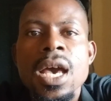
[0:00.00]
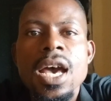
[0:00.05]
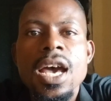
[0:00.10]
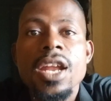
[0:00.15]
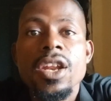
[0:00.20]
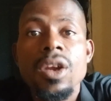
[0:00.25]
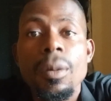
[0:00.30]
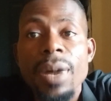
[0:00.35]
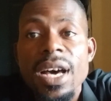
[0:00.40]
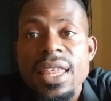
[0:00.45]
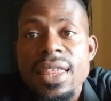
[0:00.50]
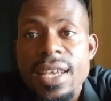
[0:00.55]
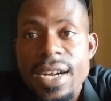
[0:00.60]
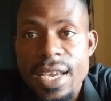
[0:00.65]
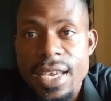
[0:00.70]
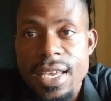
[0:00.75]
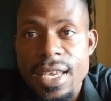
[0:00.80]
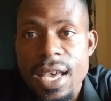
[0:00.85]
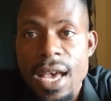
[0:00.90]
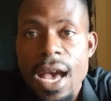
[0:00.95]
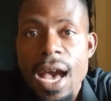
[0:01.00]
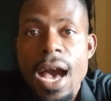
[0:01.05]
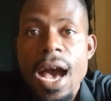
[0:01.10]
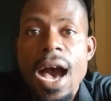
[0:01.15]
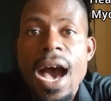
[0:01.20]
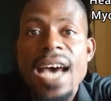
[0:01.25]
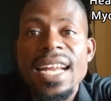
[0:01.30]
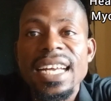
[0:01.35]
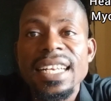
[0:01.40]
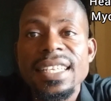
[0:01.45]
Number 3,
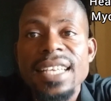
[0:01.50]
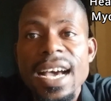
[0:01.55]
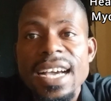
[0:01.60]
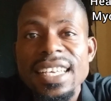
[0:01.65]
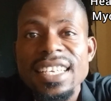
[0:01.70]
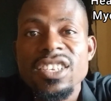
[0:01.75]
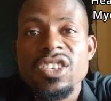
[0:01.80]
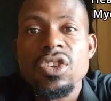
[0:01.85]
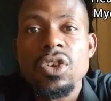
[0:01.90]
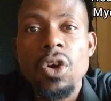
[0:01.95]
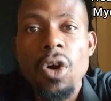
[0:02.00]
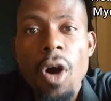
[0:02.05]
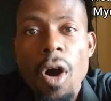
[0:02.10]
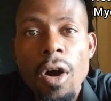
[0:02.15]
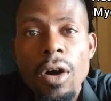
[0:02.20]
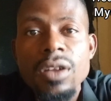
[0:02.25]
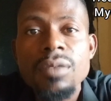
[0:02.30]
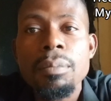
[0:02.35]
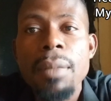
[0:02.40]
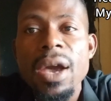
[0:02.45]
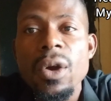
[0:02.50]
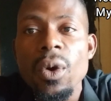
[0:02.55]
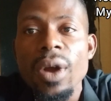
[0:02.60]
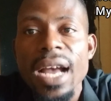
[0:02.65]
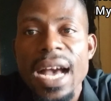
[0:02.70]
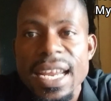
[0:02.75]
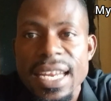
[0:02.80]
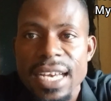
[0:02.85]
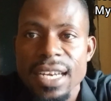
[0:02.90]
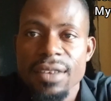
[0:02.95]
heart attack is called
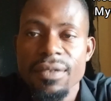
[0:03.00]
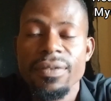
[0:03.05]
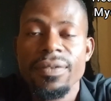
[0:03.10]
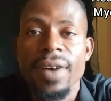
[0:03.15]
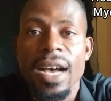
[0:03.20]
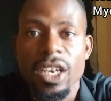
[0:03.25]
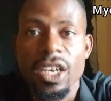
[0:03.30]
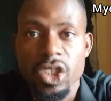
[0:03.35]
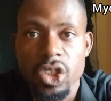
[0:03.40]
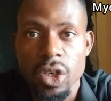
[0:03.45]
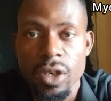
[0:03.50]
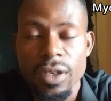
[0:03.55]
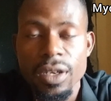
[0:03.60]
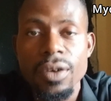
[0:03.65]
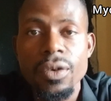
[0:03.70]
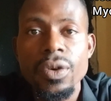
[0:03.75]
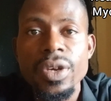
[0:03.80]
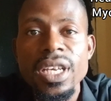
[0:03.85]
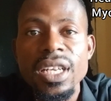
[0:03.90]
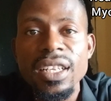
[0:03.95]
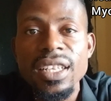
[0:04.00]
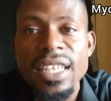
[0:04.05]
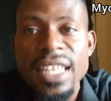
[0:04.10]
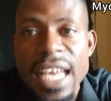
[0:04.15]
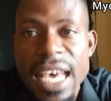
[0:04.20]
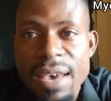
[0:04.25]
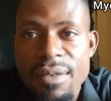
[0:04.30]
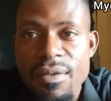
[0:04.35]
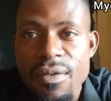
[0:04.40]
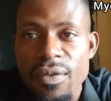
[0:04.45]
myocardial infarction. The real
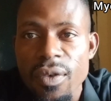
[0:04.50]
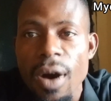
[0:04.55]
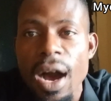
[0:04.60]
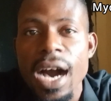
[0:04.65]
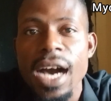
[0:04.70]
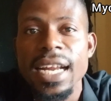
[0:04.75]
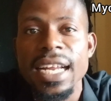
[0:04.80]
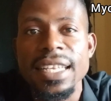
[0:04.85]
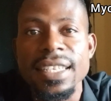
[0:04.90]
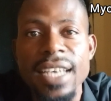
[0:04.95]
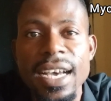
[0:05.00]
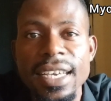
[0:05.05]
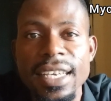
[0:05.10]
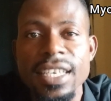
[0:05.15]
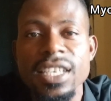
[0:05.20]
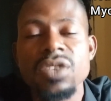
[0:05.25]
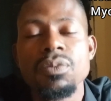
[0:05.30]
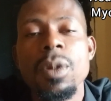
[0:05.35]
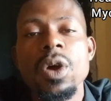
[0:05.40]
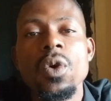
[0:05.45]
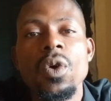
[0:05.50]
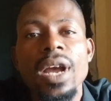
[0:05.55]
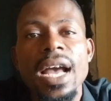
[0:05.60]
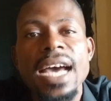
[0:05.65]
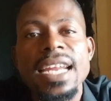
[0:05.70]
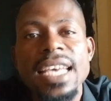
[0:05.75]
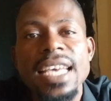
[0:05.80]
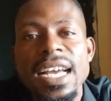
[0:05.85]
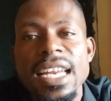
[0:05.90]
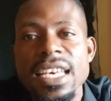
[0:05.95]
name for heart attack is
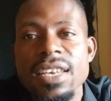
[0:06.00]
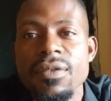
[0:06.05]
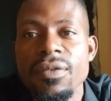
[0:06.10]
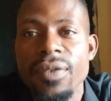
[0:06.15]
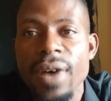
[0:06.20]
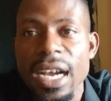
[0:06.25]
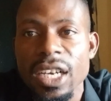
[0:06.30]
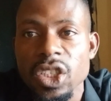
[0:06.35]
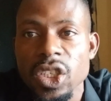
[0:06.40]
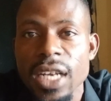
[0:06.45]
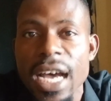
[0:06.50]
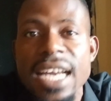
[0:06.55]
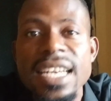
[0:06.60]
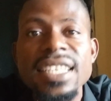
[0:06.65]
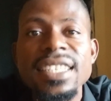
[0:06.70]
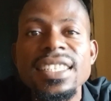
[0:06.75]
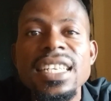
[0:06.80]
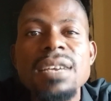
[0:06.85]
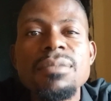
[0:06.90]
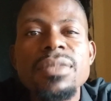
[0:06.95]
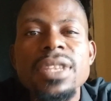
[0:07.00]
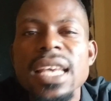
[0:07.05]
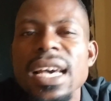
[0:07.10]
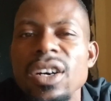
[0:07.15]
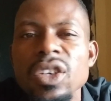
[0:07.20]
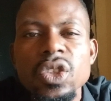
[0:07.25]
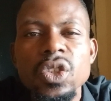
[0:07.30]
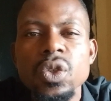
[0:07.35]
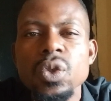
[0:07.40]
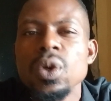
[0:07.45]
myocardial infarction, and this name
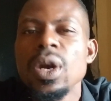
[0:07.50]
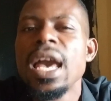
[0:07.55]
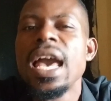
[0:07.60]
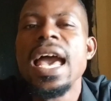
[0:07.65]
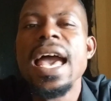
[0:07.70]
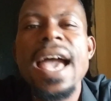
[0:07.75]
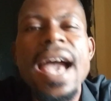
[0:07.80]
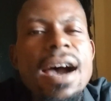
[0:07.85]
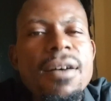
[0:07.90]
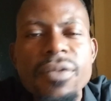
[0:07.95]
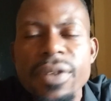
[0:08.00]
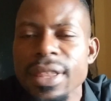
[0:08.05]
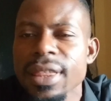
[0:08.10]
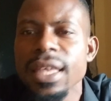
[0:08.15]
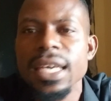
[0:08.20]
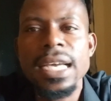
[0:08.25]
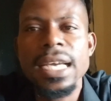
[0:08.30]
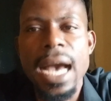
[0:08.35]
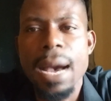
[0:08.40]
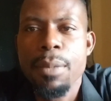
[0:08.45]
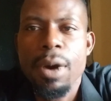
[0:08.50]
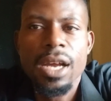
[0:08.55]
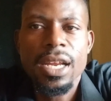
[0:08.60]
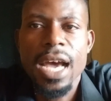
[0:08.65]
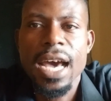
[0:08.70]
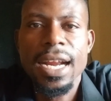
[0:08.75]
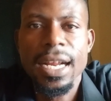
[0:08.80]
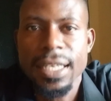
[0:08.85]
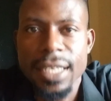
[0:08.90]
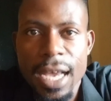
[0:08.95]
tells you everything about
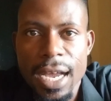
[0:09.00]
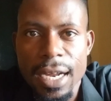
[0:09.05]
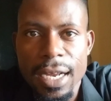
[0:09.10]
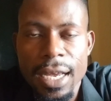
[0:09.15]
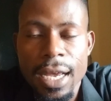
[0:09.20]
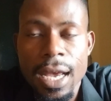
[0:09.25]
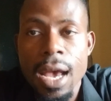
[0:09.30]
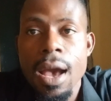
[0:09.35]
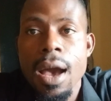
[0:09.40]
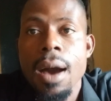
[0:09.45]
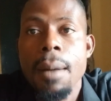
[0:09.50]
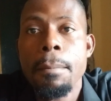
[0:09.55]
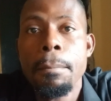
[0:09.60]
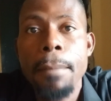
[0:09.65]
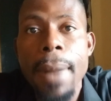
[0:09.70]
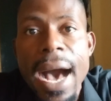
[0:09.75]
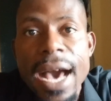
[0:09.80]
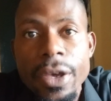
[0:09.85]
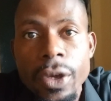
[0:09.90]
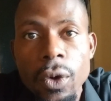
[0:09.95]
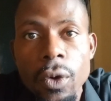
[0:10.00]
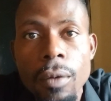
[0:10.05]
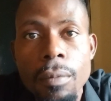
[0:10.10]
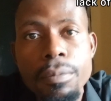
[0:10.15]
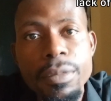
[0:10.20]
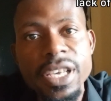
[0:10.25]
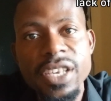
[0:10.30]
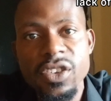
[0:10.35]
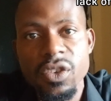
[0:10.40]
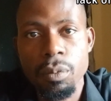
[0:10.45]
heart attack. Myo
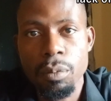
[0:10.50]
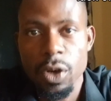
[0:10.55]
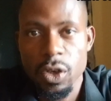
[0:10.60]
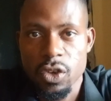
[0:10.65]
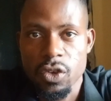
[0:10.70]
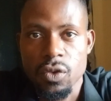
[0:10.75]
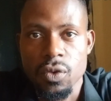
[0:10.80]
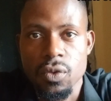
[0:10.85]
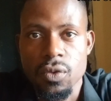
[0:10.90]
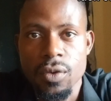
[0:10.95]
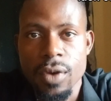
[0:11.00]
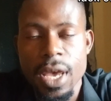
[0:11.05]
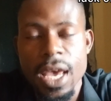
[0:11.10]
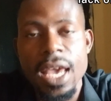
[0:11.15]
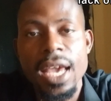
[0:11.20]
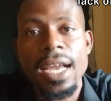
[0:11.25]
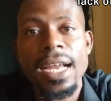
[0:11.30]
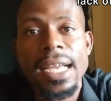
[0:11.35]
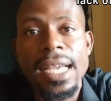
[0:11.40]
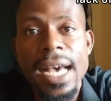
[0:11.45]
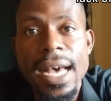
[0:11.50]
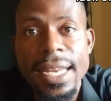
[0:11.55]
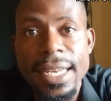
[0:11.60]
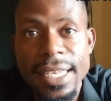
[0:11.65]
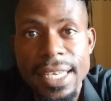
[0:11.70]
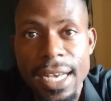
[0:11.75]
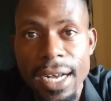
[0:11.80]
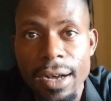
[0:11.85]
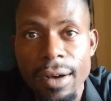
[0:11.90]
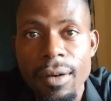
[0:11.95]
means muscle.
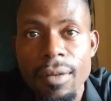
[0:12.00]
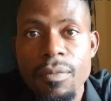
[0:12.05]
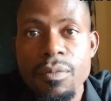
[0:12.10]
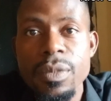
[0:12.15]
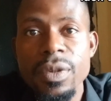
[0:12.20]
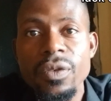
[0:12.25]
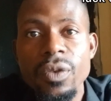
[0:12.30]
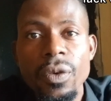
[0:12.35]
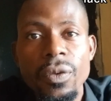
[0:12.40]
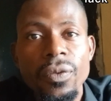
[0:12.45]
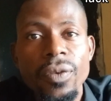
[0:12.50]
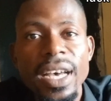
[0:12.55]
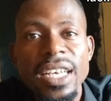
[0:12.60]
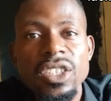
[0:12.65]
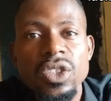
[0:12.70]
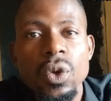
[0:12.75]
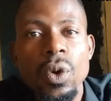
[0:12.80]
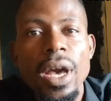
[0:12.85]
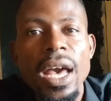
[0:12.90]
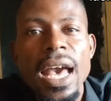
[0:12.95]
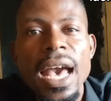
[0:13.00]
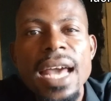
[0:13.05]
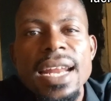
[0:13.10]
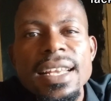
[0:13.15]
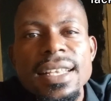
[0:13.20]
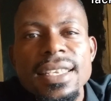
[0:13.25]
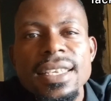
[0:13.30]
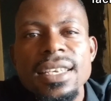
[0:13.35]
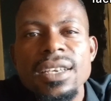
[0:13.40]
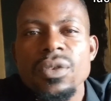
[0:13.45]
Cardial refers to
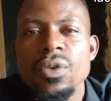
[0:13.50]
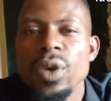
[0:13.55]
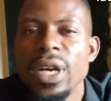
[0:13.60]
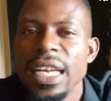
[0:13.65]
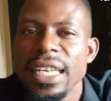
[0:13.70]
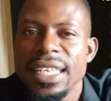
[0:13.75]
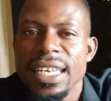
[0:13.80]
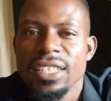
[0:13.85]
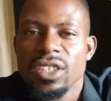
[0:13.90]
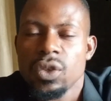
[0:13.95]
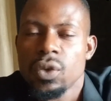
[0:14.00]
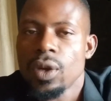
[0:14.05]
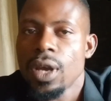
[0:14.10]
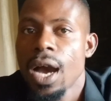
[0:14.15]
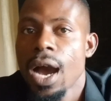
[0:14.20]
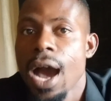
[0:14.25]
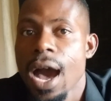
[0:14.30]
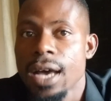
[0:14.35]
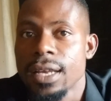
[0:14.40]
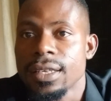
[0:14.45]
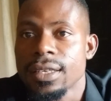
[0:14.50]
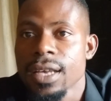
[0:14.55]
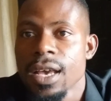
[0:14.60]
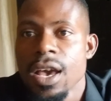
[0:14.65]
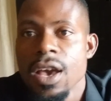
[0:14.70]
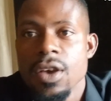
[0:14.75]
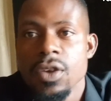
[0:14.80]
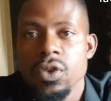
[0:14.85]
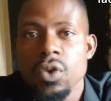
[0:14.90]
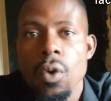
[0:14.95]
anything related to the heart.
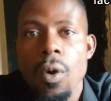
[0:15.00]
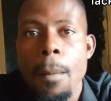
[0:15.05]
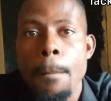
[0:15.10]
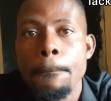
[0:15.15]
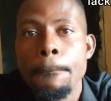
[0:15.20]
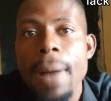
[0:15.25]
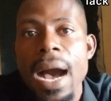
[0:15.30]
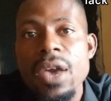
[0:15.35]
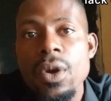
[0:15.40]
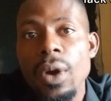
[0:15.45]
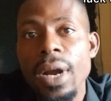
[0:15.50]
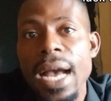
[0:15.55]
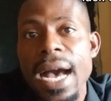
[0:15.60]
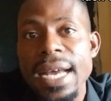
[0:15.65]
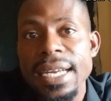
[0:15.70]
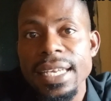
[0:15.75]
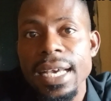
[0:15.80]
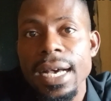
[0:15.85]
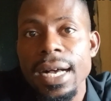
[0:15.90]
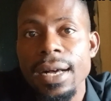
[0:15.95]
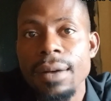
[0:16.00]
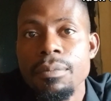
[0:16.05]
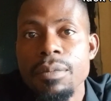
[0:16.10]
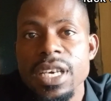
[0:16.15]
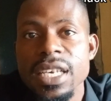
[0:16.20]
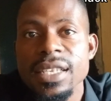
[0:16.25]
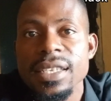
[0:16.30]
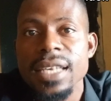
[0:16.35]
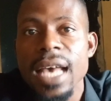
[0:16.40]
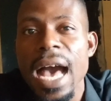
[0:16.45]
So myocardial
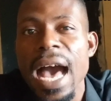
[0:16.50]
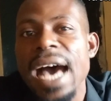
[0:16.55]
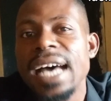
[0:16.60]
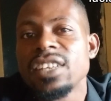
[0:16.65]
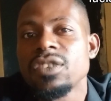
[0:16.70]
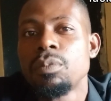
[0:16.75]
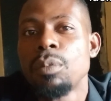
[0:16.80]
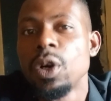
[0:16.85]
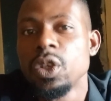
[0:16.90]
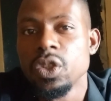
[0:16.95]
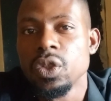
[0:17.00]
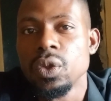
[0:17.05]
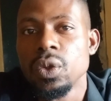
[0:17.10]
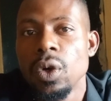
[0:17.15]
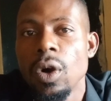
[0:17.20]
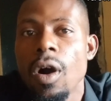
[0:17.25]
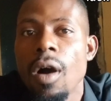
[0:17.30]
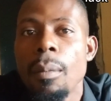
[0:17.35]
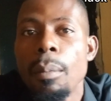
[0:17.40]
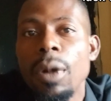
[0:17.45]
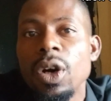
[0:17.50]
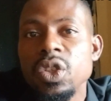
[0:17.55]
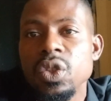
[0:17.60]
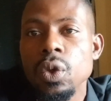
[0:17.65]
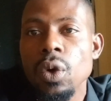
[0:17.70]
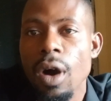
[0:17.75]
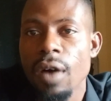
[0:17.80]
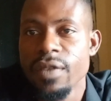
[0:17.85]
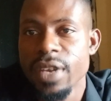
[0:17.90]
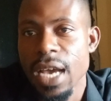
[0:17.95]
means heart muscle or muscle
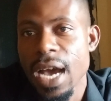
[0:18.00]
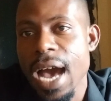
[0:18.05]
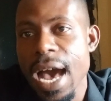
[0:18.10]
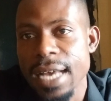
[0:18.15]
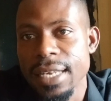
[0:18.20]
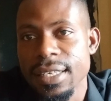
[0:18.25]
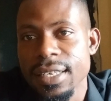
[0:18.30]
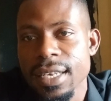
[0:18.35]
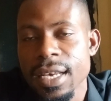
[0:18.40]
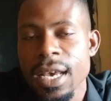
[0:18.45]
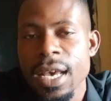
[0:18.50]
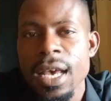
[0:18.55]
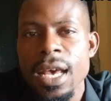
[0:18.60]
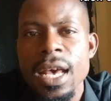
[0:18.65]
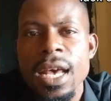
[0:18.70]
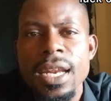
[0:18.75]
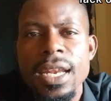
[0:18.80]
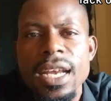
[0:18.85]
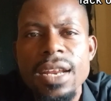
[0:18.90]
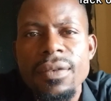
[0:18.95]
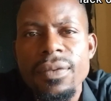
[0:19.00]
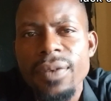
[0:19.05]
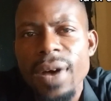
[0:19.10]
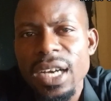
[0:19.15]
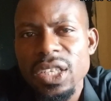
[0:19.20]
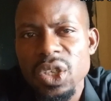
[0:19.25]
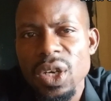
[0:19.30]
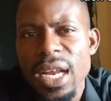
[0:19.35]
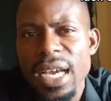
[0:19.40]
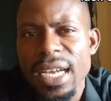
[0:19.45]
of the heart. Then
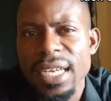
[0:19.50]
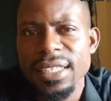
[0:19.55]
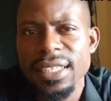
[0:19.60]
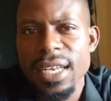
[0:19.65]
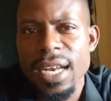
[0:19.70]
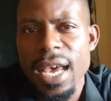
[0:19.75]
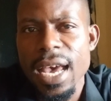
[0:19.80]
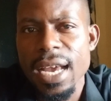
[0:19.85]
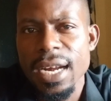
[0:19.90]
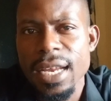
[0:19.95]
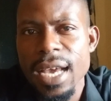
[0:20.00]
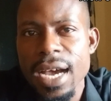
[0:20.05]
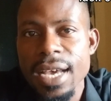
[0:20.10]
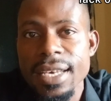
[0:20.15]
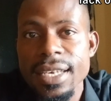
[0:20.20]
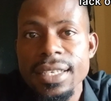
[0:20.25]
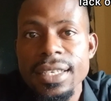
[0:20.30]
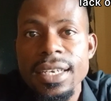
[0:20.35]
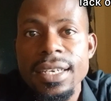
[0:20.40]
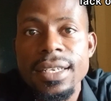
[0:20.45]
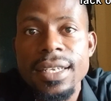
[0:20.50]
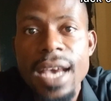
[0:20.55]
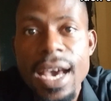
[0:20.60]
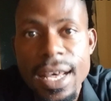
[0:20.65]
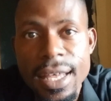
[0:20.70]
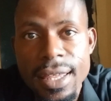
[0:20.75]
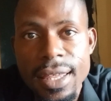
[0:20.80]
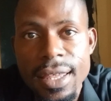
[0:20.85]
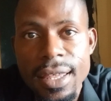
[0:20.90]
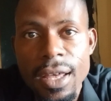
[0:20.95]
infarction, like I said earlier, is a death
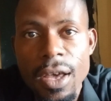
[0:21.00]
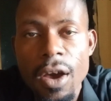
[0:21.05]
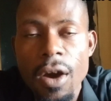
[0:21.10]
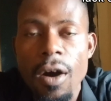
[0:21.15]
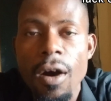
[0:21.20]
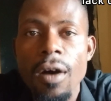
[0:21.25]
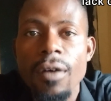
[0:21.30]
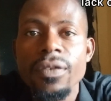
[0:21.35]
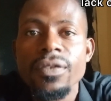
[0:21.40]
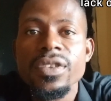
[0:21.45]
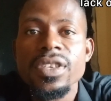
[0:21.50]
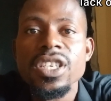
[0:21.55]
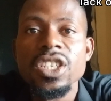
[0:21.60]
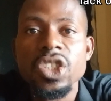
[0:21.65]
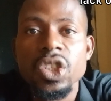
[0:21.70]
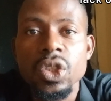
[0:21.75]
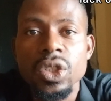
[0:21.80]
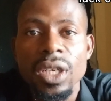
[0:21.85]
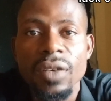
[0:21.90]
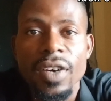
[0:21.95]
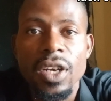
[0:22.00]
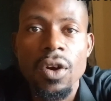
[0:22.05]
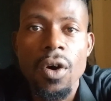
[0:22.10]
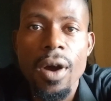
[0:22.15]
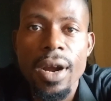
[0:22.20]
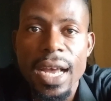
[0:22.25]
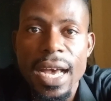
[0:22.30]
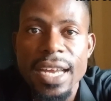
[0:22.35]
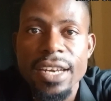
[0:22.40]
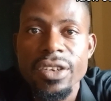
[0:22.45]
of tissues of an
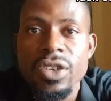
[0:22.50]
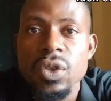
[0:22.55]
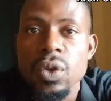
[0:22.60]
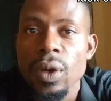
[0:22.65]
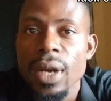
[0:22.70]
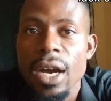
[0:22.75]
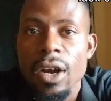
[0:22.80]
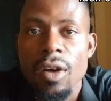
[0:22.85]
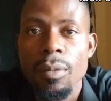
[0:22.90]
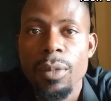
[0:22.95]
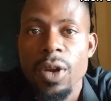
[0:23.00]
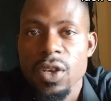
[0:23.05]
organ due to lack of blood